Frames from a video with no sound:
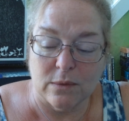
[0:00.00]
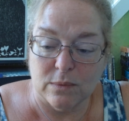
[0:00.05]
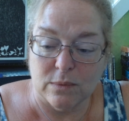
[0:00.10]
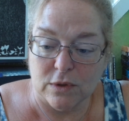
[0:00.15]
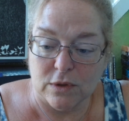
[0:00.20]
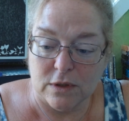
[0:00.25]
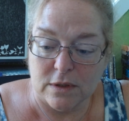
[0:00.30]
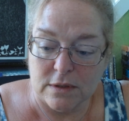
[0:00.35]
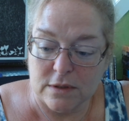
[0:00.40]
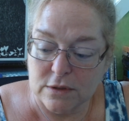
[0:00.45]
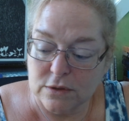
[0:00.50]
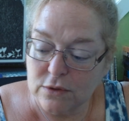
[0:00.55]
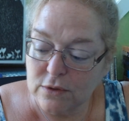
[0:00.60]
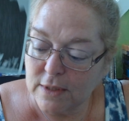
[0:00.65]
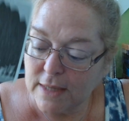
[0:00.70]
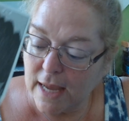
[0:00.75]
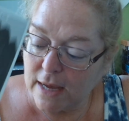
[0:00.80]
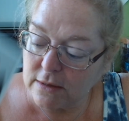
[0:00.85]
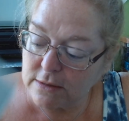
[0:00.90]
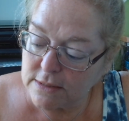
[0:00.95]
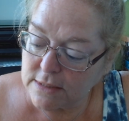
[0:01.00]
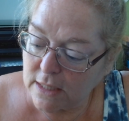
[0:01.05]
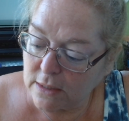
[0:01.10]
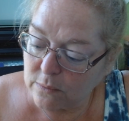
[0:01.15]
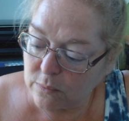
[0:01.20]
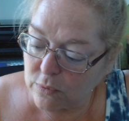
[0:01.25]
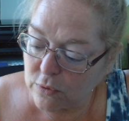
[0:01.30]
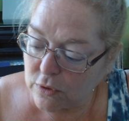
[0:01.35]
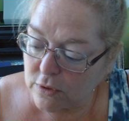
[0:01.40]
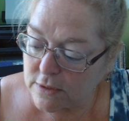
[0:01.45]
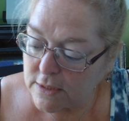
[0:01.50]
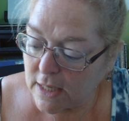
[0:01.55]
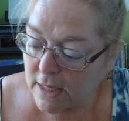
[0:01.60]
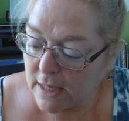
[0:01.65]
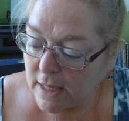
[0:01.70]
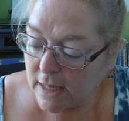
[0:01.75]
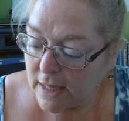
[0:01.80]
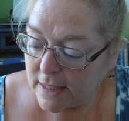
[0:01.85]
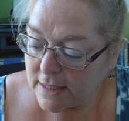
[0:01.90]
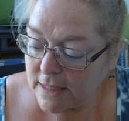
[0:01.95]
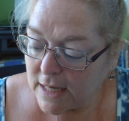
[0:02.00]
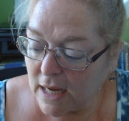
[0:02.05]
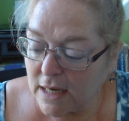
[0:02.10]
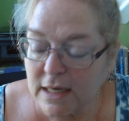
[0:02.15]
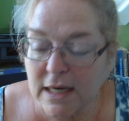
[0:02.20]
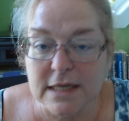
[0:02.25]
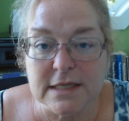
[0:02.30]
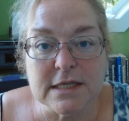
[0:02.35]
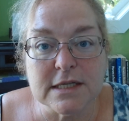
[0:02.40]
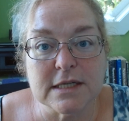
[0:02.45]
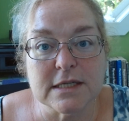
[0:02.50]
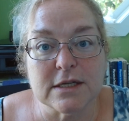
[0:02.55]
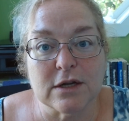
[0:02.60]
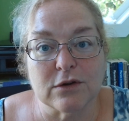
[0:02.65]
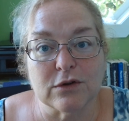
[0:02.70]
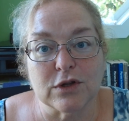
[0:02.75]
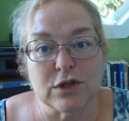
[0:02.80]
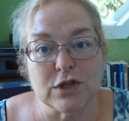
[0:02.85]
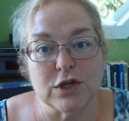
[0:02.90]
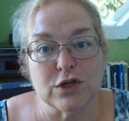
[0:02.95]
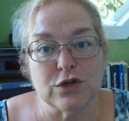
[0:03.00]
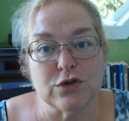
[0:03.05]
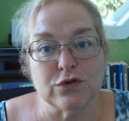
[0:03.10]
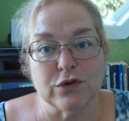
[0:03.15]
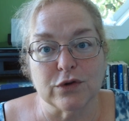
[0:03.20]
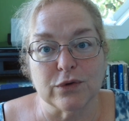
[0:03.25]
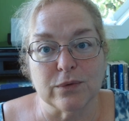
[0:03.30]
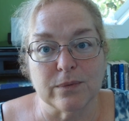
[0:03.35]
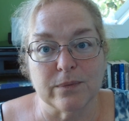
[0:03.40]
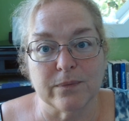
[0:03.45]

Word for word: world, to the outside world, not necessarily true.